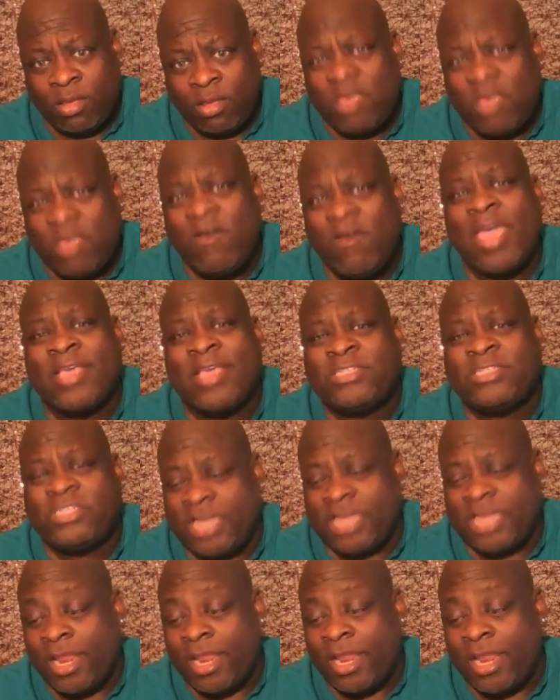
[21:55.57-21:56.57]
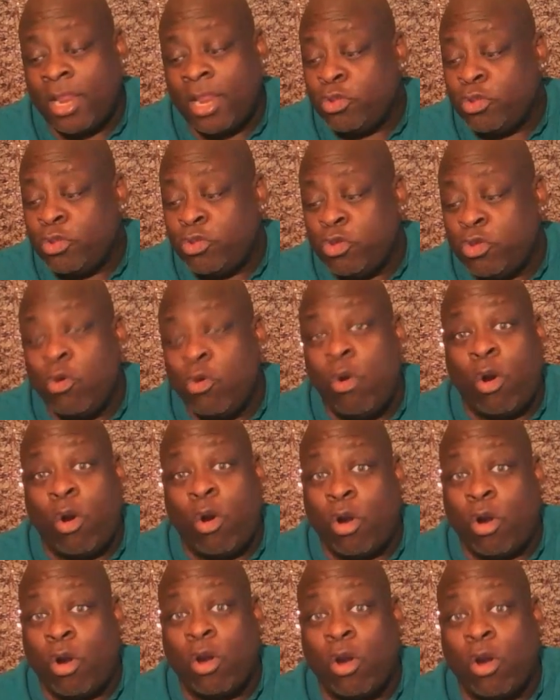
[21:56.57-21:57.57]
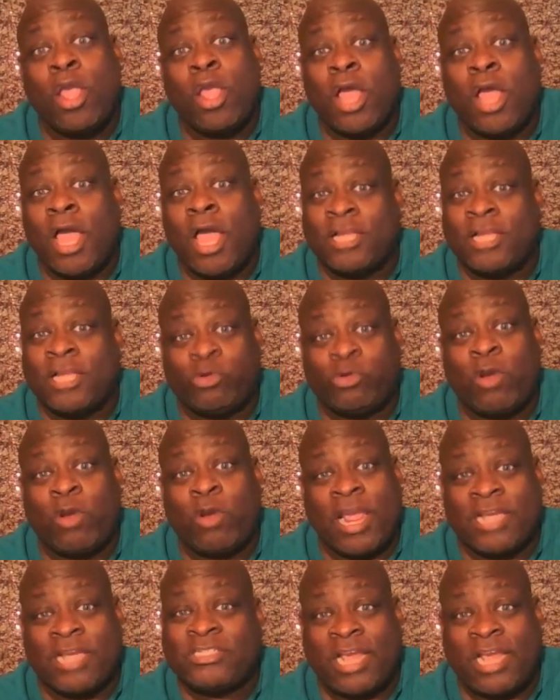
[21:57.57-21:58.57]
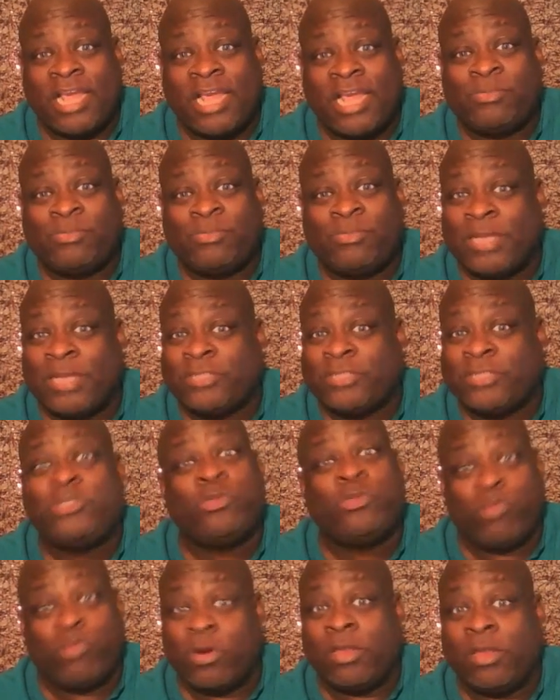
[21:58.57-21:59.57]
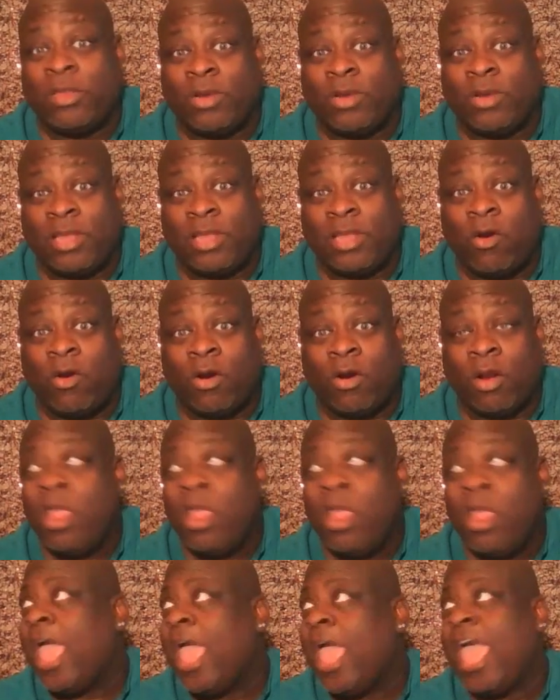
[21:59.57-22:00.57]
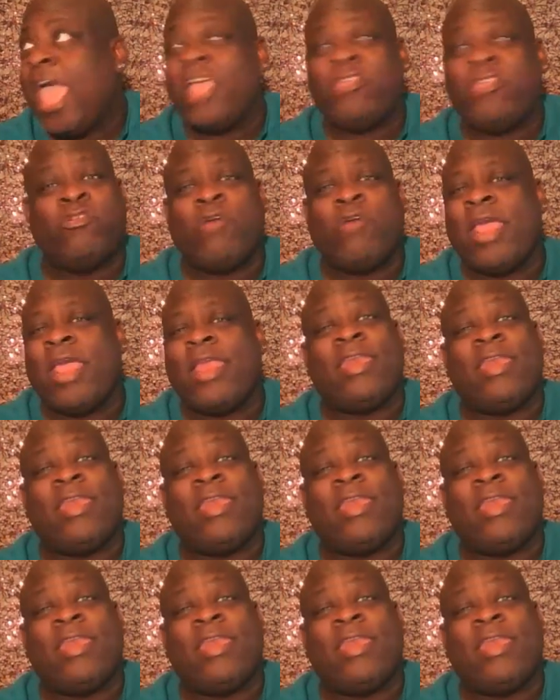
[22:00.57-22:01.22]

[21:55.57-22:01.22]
You ain't shit. You are a trash ass bitch. You really, really are. And you ain't